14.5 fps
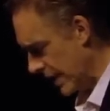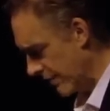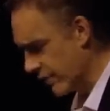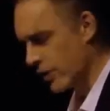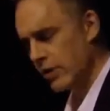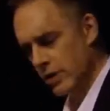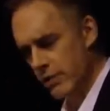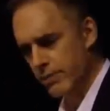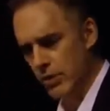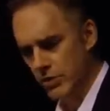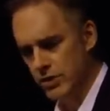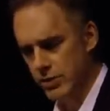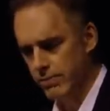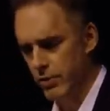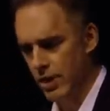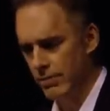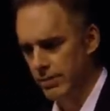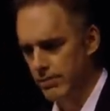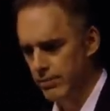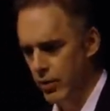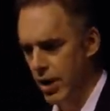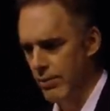approach the
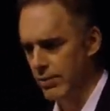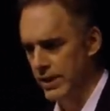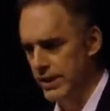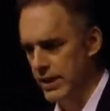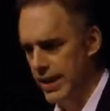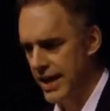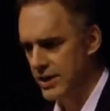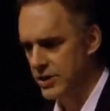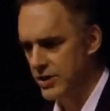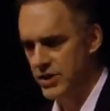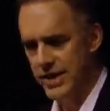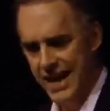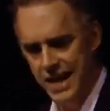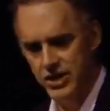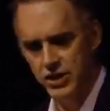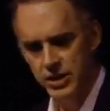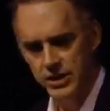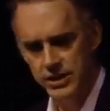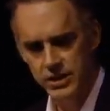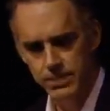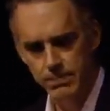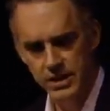problem properly. You can't just casually
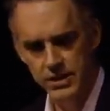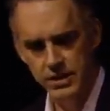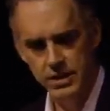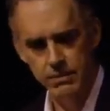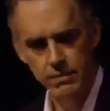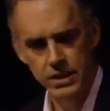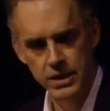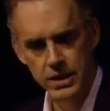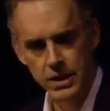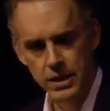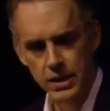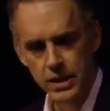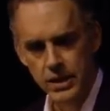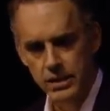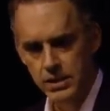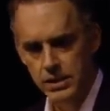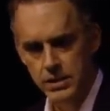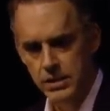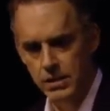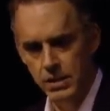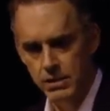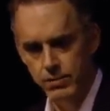dismiss them. It's
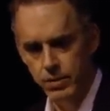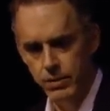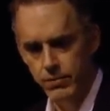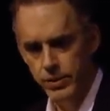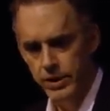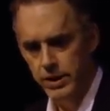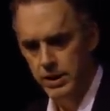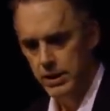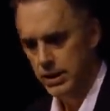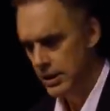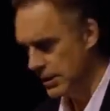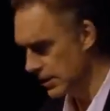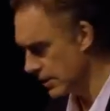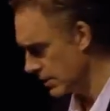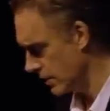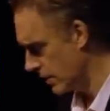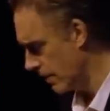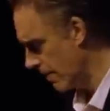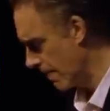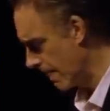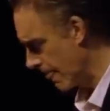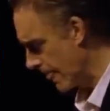not appropriate. And so
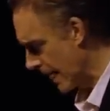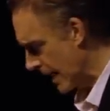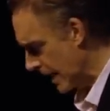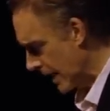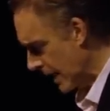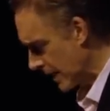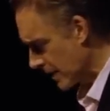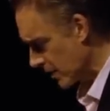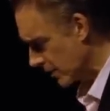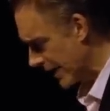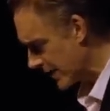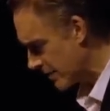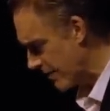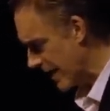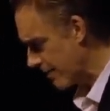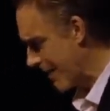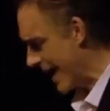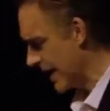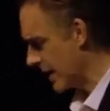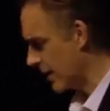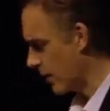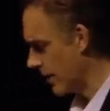let us make
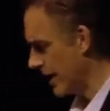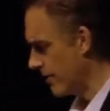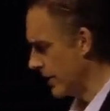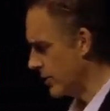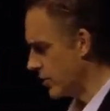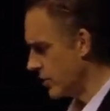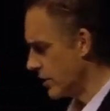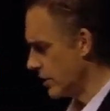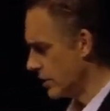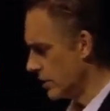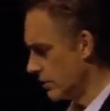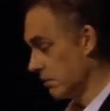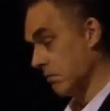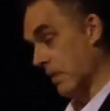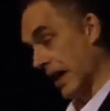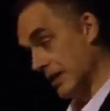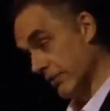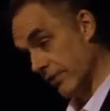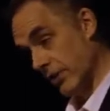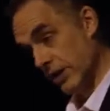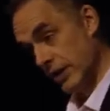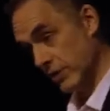man in our image. That's a
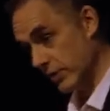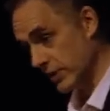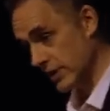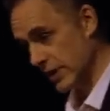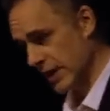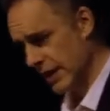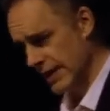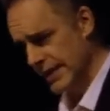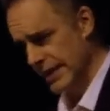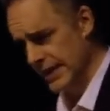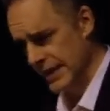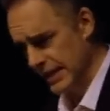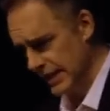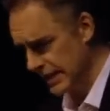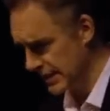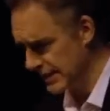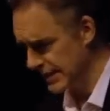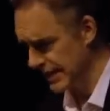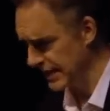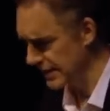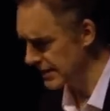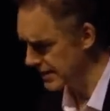very interesting idea. And like I
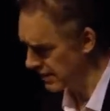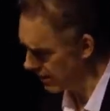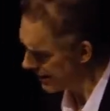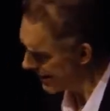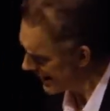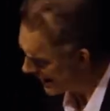said, it's not